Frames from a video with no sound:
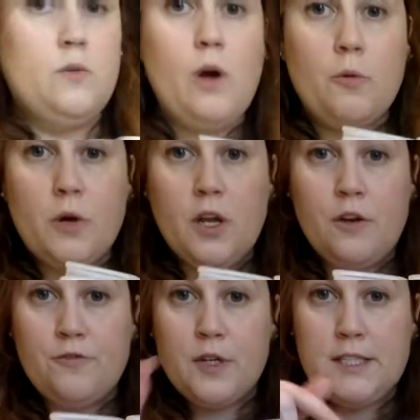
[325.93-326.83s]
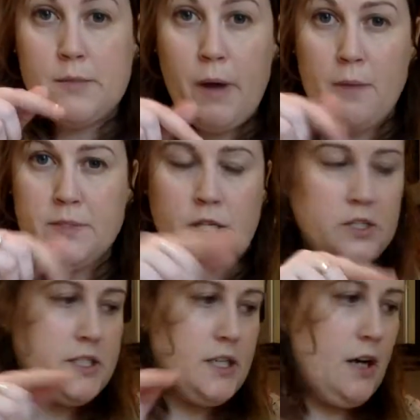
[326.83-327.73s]
what we're going to freeze the
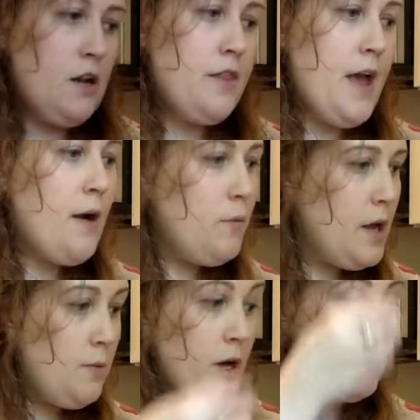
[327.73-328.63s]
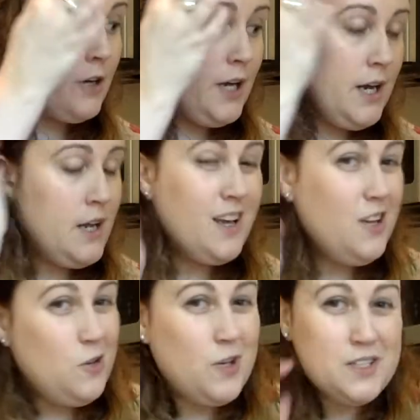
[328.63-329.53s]
popsicles in. That way, while you're eating it,
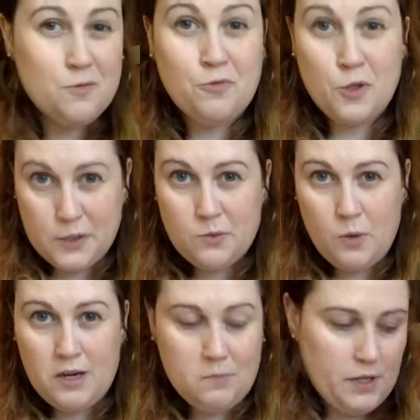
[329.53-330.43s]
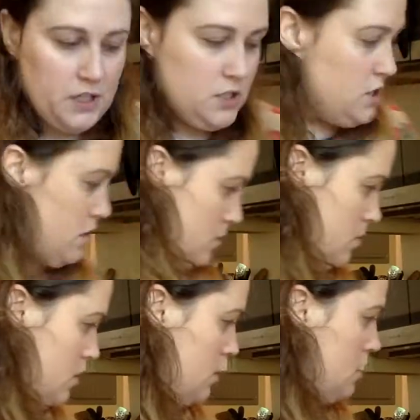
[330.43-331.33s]
you get some frozen watermelon too.
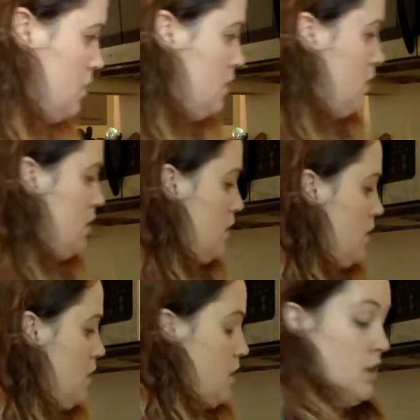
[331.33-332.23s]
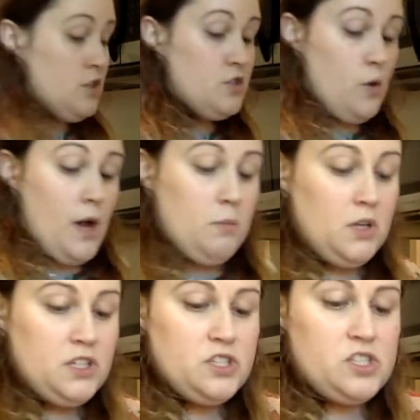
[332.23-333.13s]
So I'm
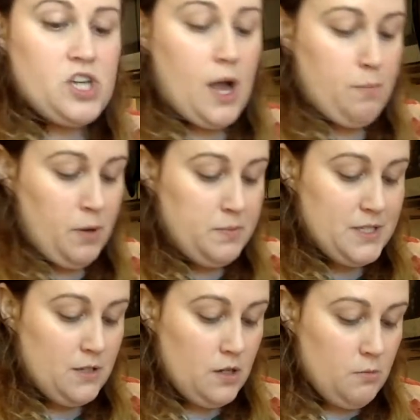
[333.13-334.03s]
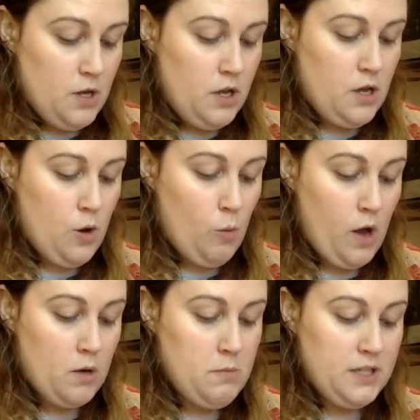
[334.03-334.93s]
going to just chop up some
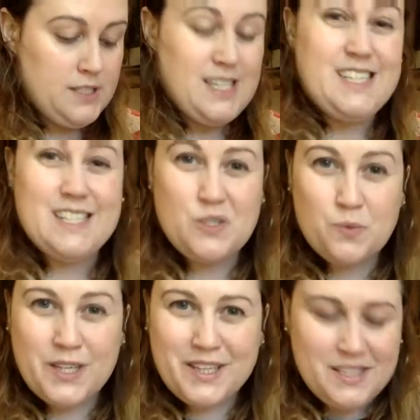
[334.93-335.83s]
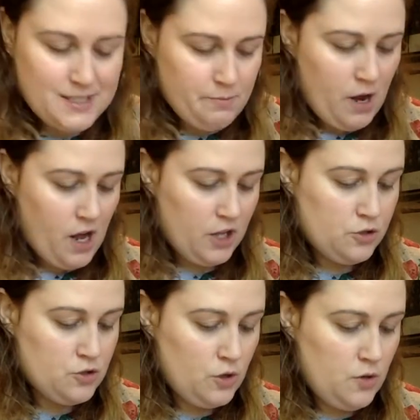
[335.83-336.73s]
watermelon slices really small. I'll
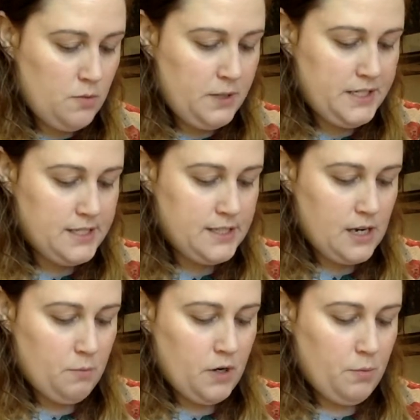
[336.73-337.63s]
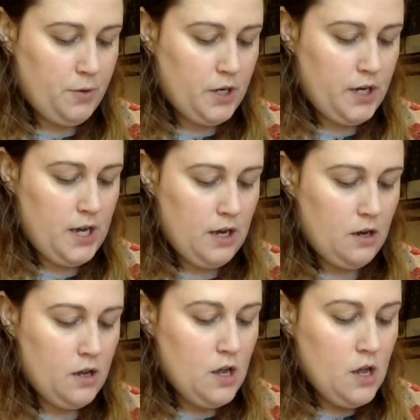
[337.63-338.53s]
show you the pieces that I'm going to put in.
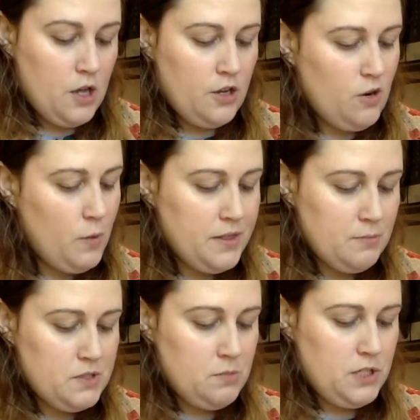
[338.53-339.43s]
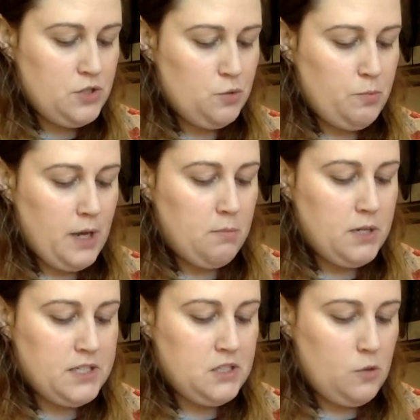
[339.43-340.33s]
You don't want them to be too big
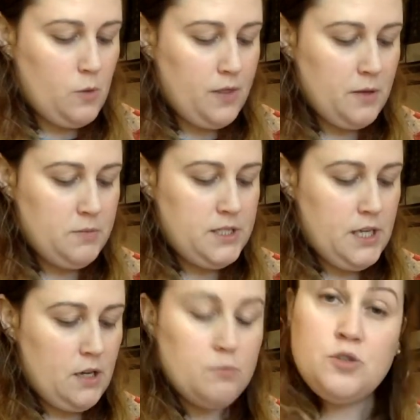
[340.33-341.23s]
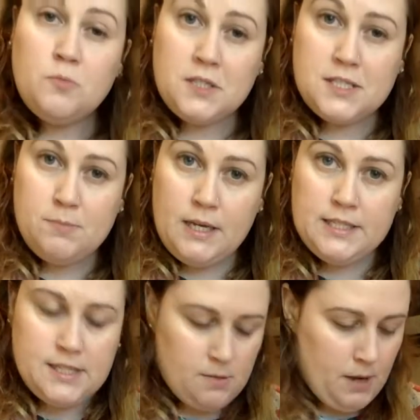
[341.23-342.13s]
because you don't want them to take up too much
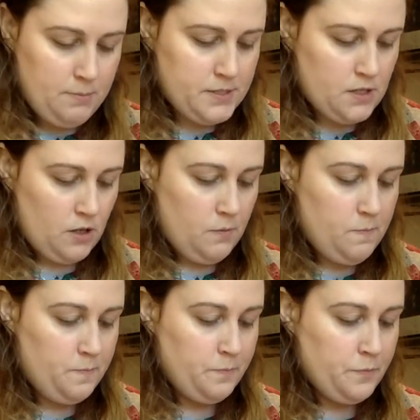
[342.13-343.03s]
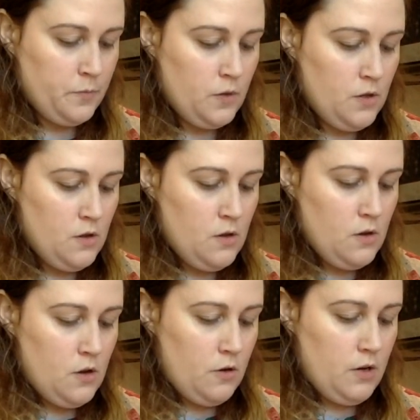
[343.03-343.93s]
space in the popsicle.
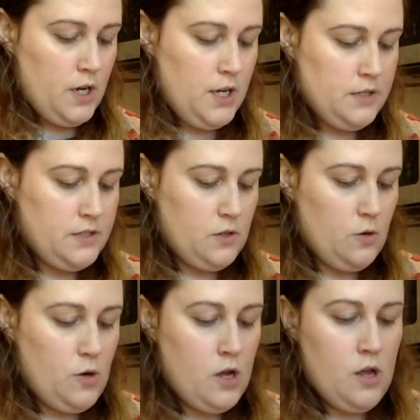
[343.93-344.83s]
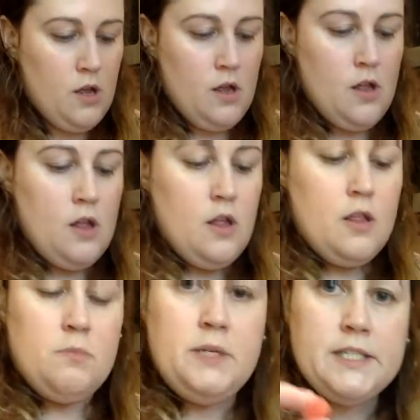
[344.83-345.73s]
All right, so
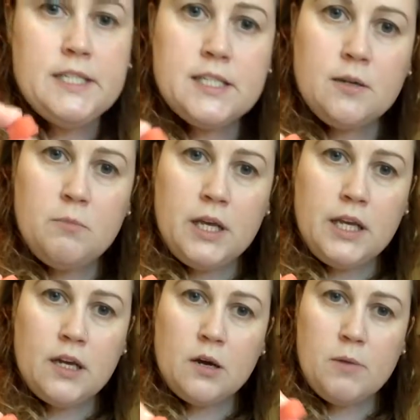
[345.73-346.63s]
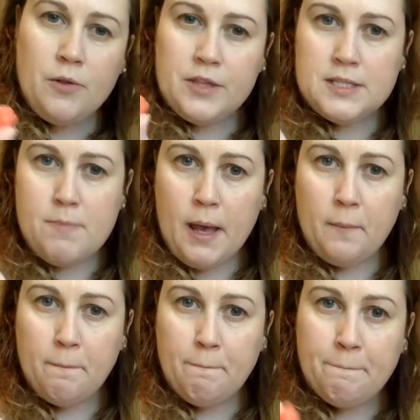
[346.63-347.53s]
pieces I'm making are about this big.
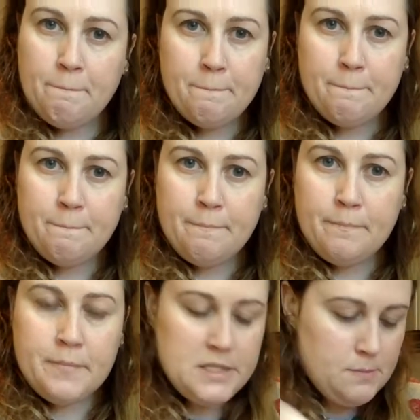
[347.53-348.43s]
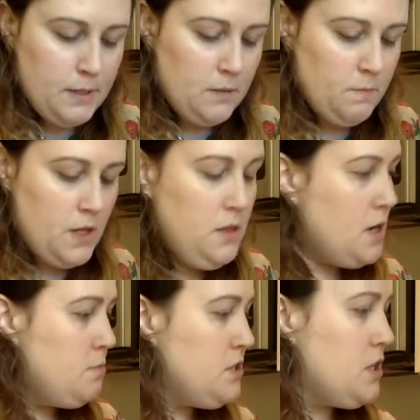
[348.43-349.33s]
This big. And then
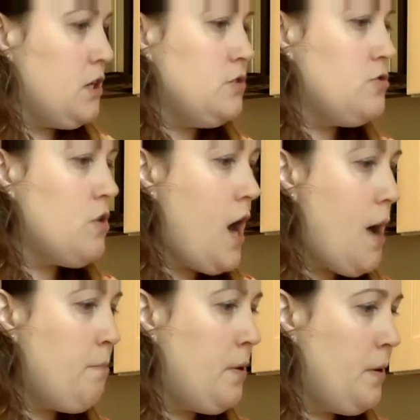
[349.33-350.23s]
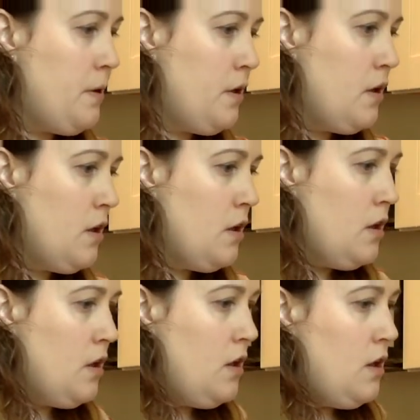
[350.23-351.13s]
I'm just going to drop
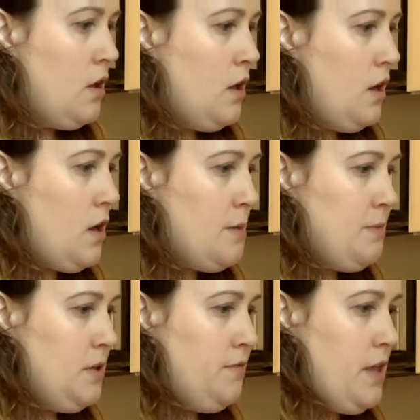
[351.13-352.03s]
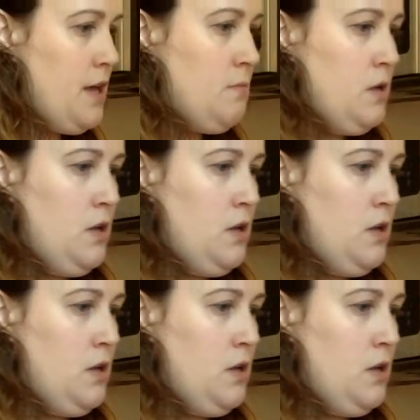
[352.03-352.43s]
a couple of them